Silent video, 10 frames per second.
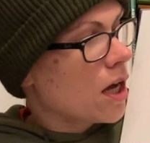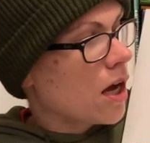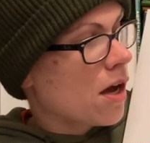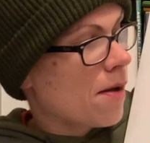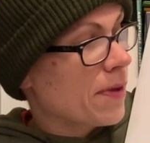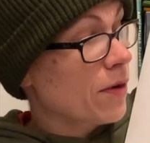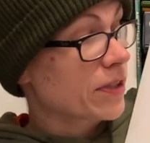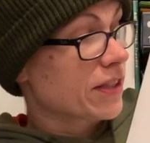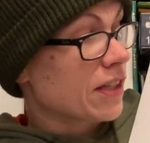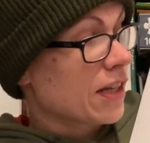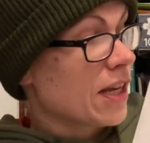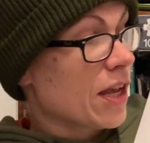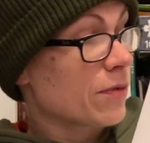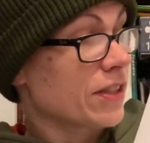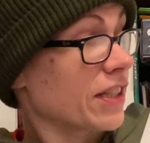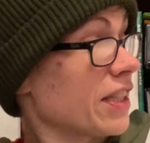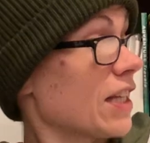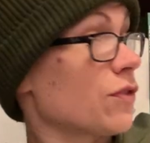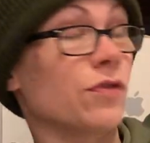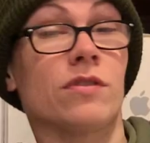It was
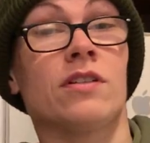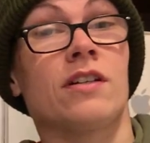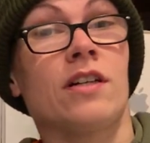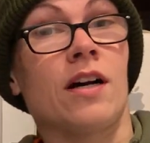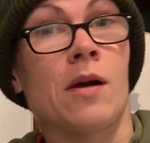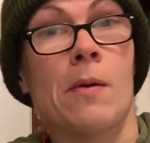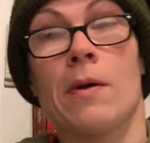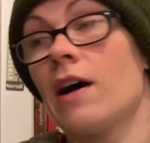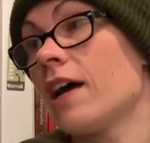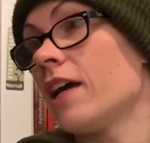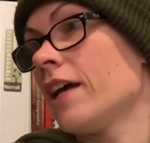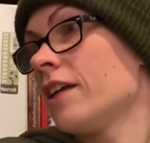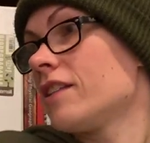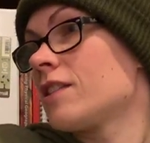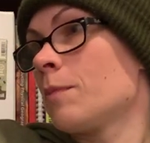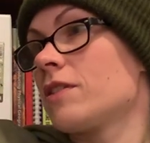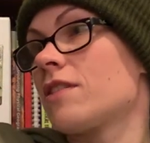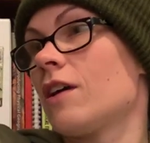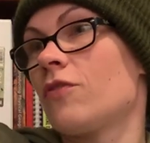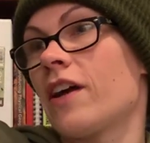successful. Some of the
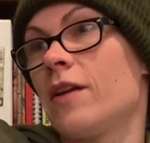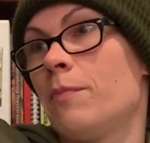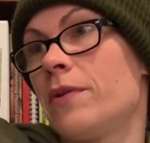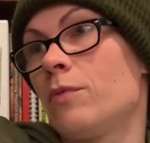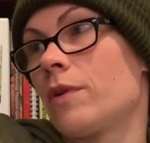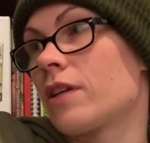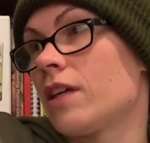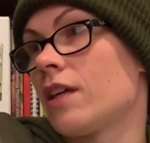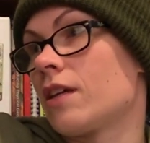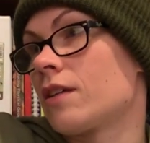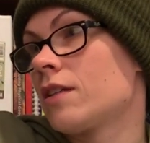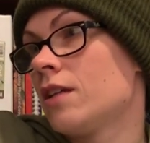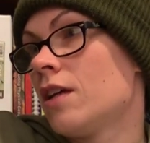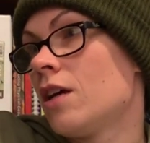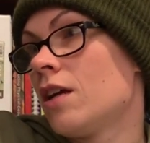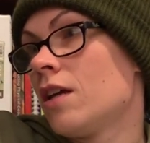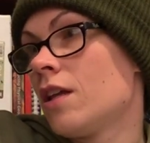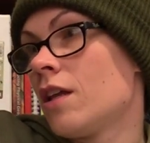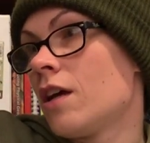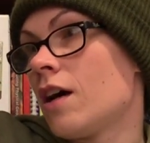stuff I had been working on,
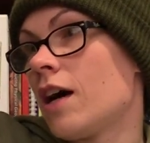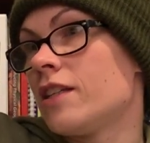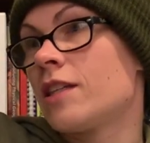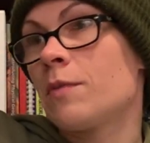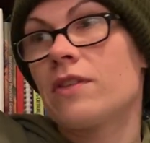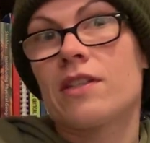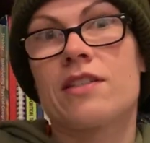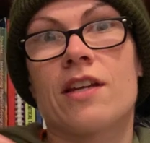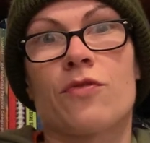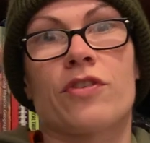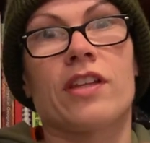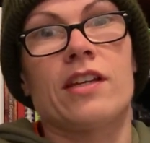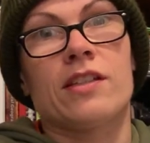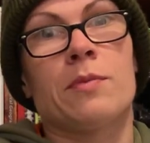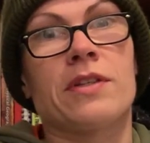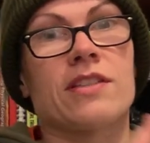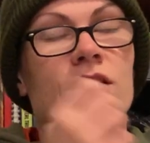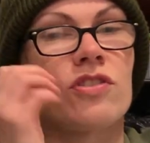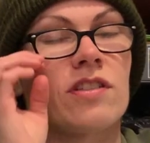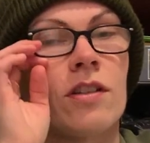some of the stuff related to being
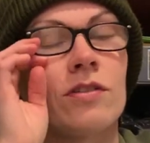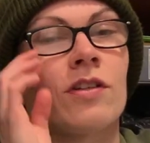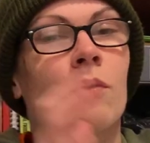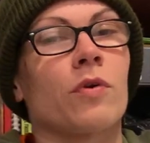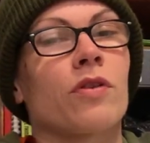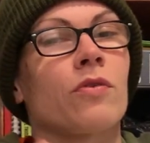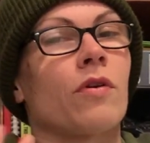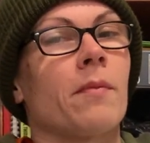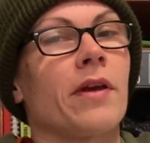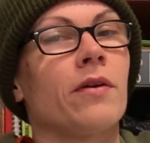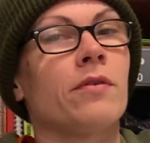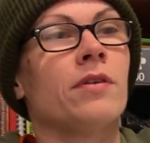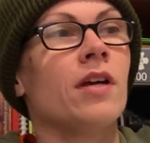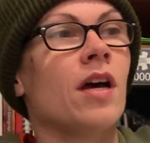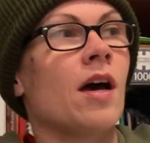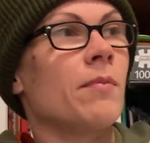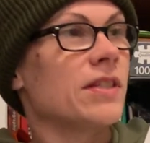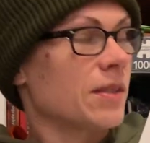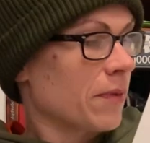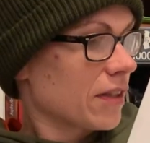sexually assaulted I worked through on my own,
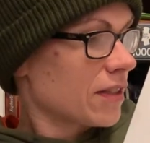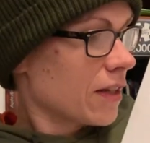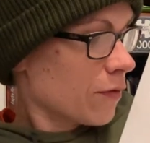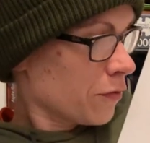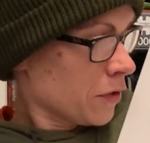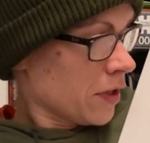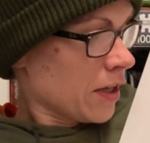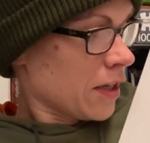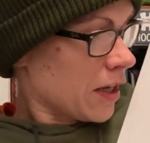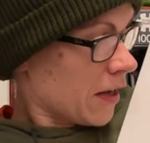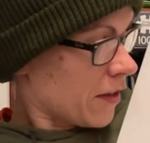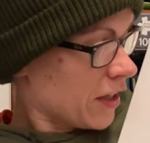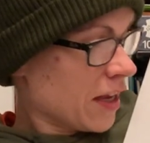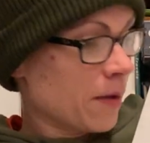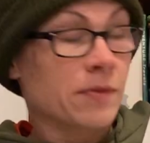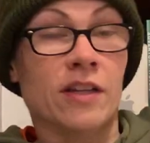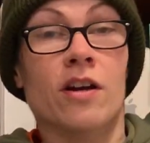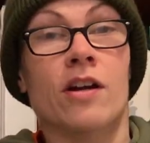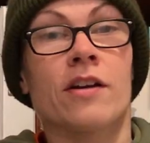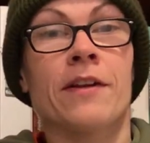but some of the stuff, the
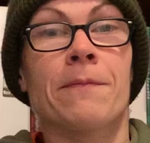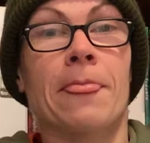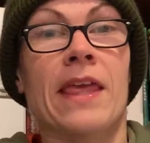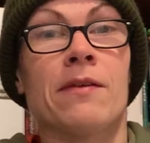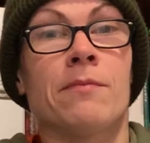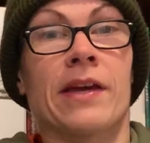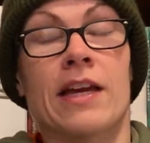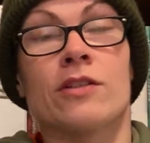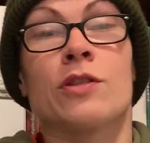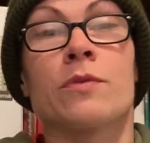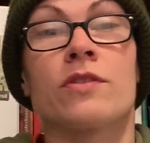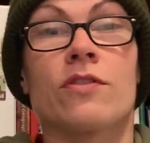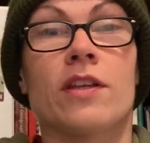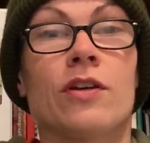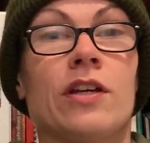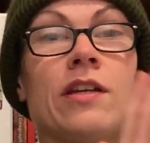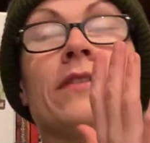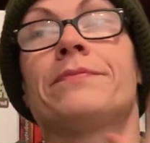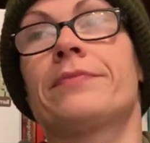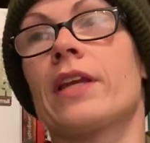EMDR and my counselor was really good,
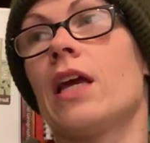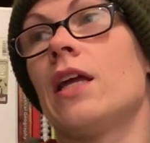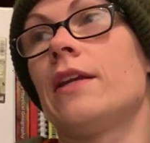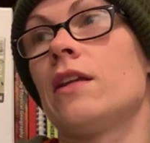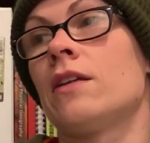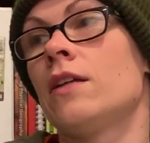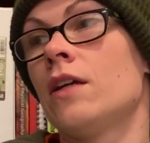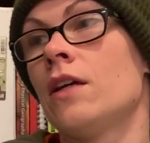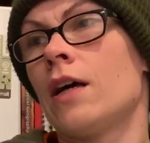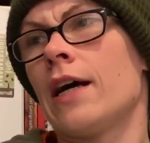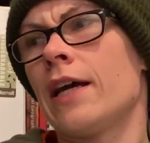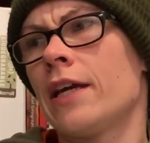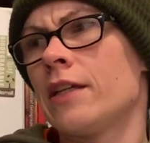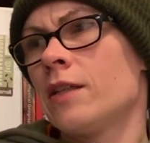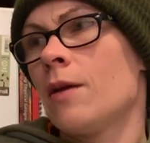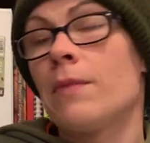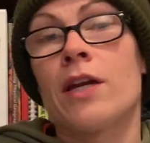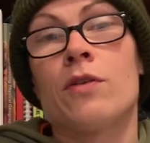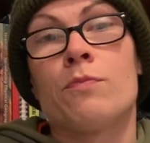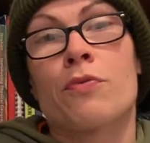and I
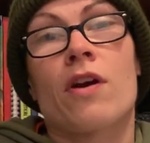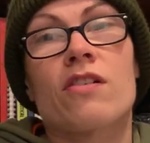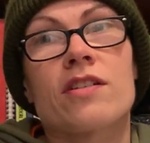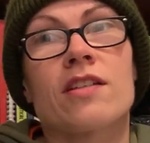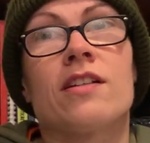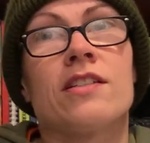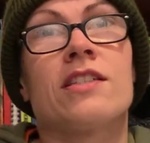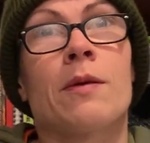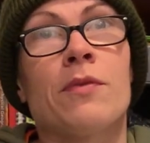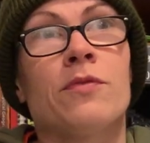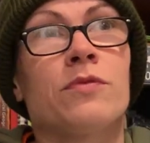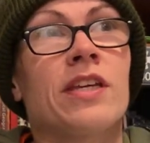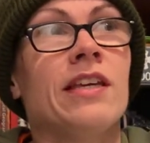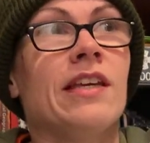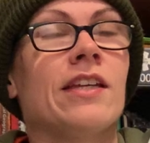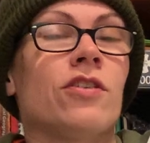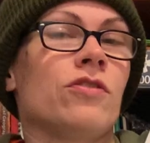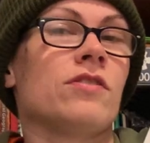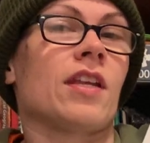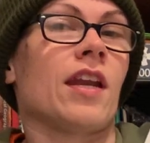made progress on some of key
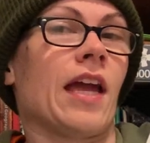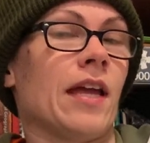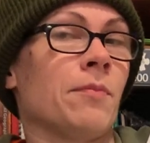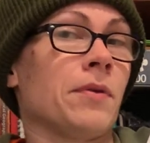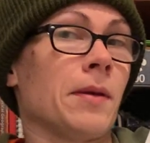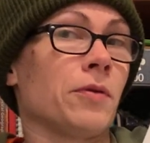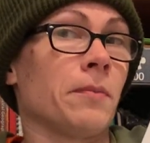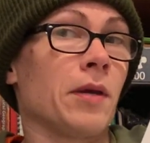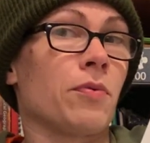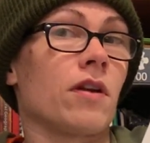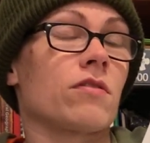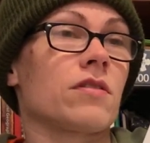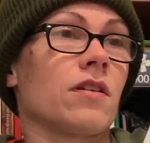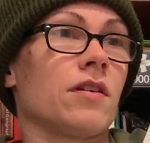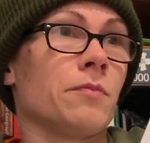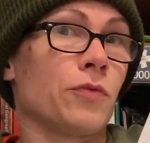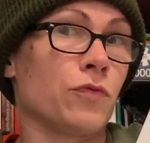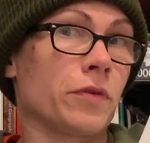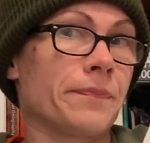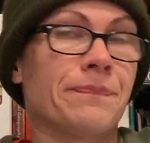issues that I hadn't been able to make progress on
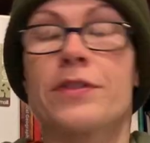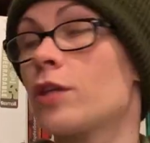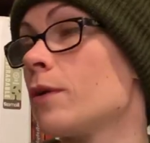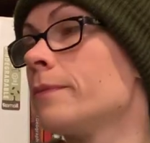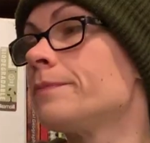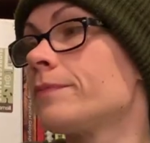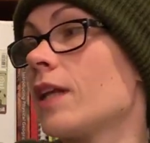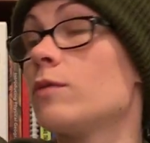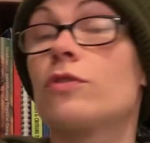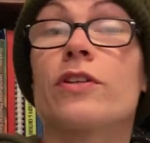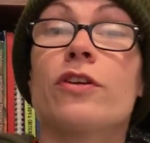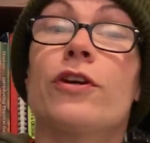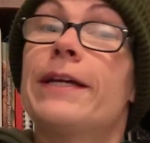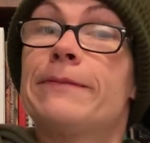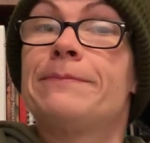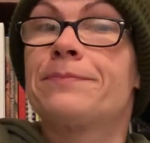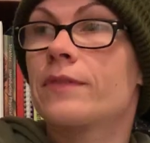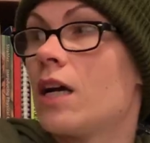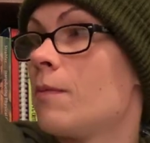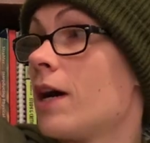before. So that was really great.
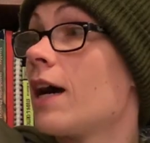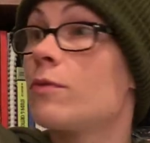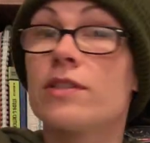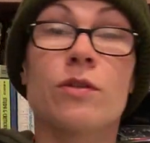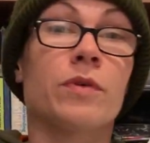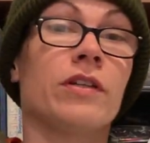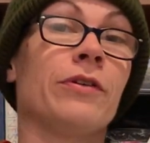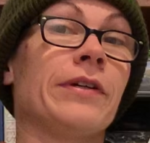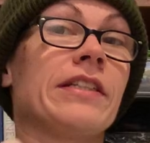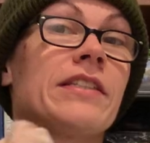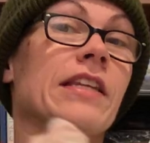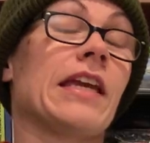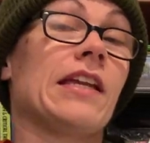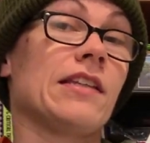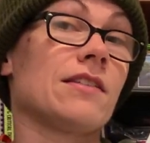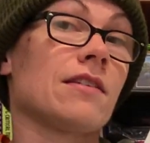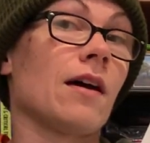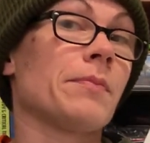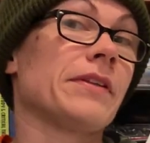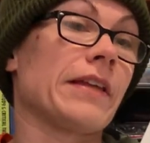I was the one who instigated
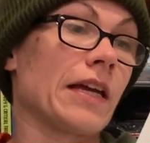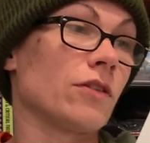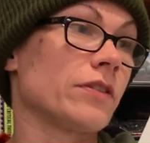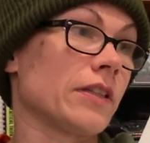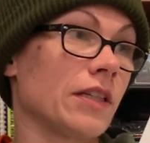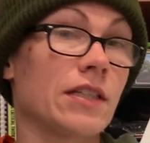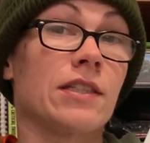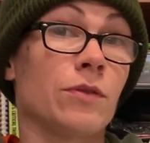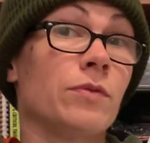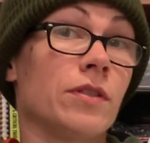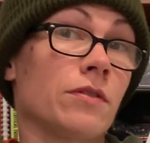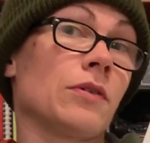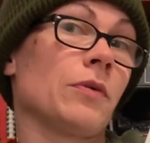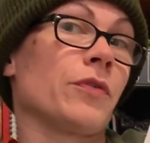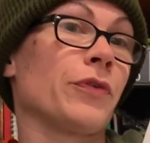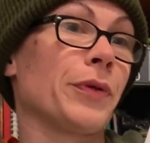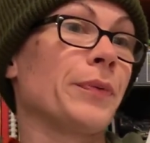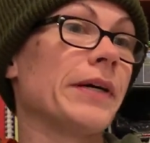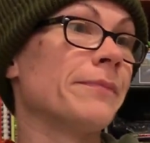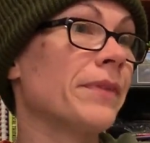stopping the counseling because it was going really
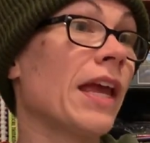well.